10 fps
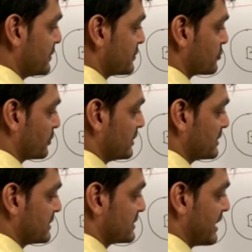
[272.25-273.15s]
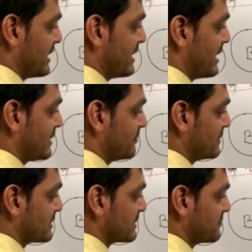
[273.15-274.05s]
So this is A atom,
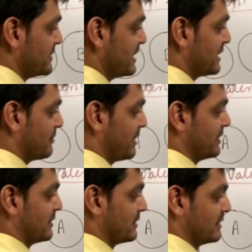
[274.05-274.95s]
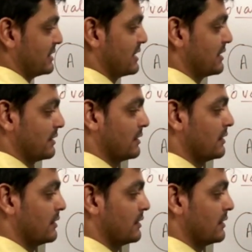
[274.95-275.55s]
this is B atom, and these are